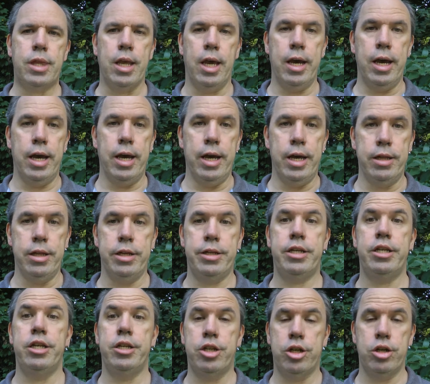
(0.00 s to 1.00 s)
And the
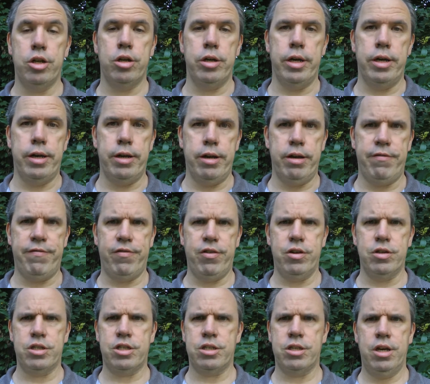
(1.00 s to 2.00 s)
teacher, and at
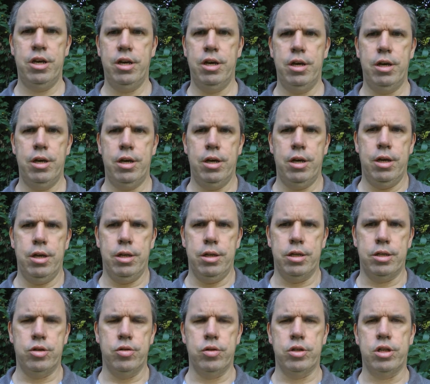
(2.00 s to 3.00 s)
first
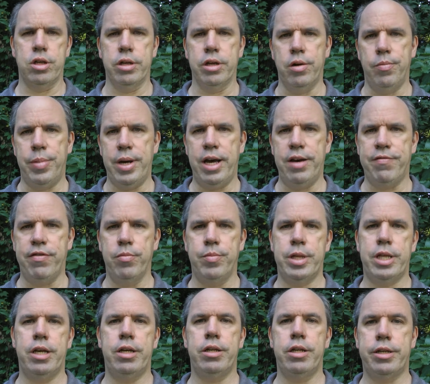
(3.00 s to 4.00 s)
the student's a little baffled,
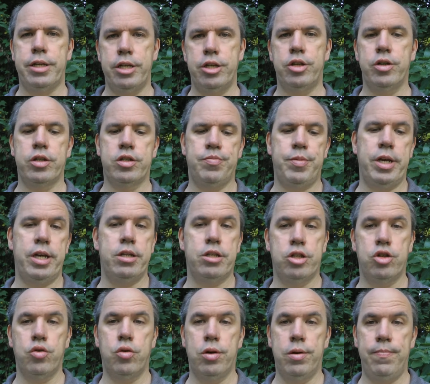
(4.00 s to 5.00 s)
but then the teacher
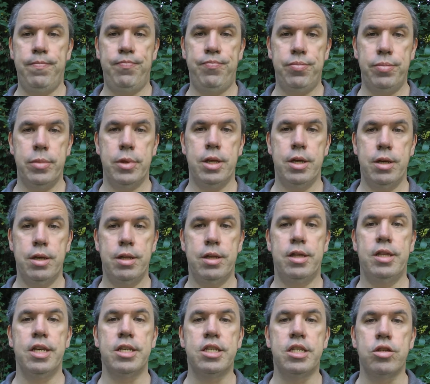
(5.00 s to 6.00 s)
explains to him,
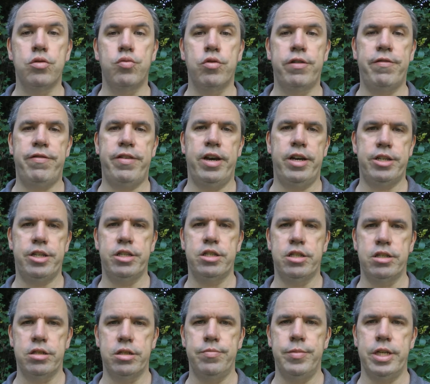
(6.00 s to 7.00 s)
this is what
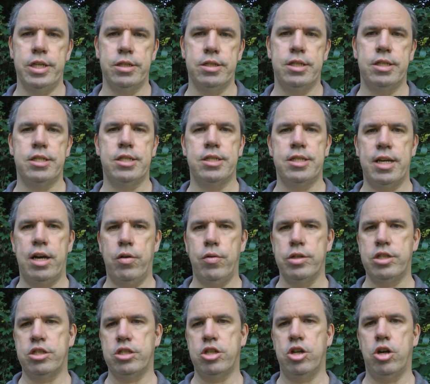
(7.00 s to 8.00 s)
fascism is, this is how
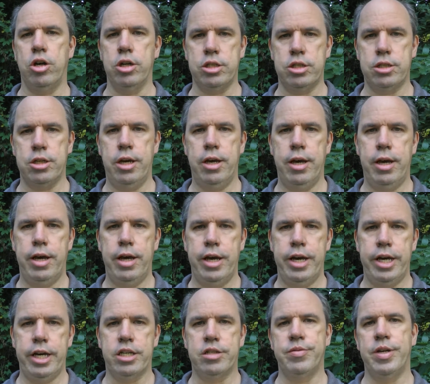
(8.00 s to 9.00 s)
it starts.
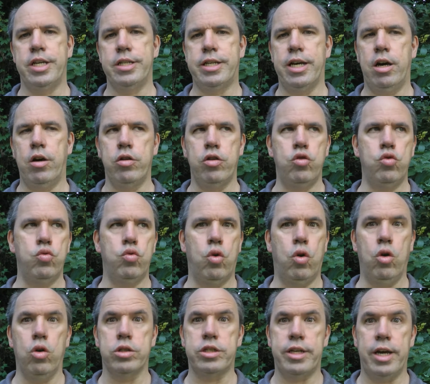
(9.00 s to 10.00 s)
He explains how you
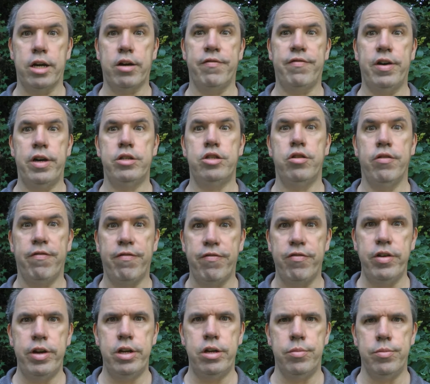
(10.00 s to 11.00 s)
all sacrifice your
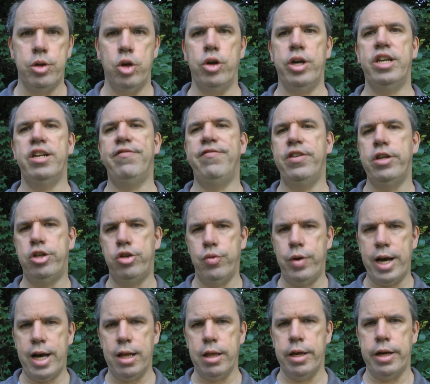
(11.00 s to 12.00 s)
freedom, your
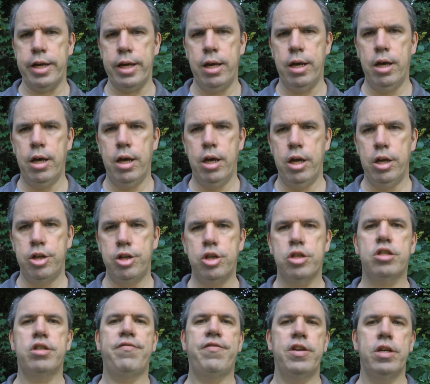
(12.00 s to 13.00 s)
individuality,
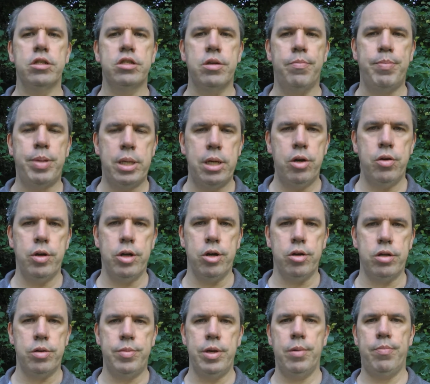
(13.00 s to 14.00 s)
just to feel
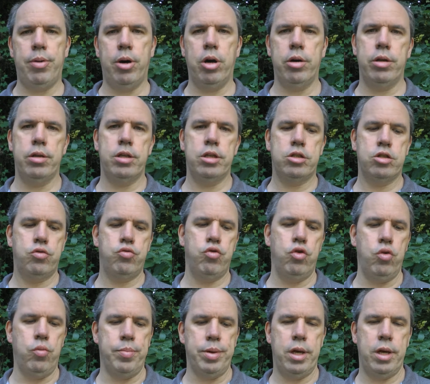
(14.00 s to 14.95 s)
superior, to be a part of this group.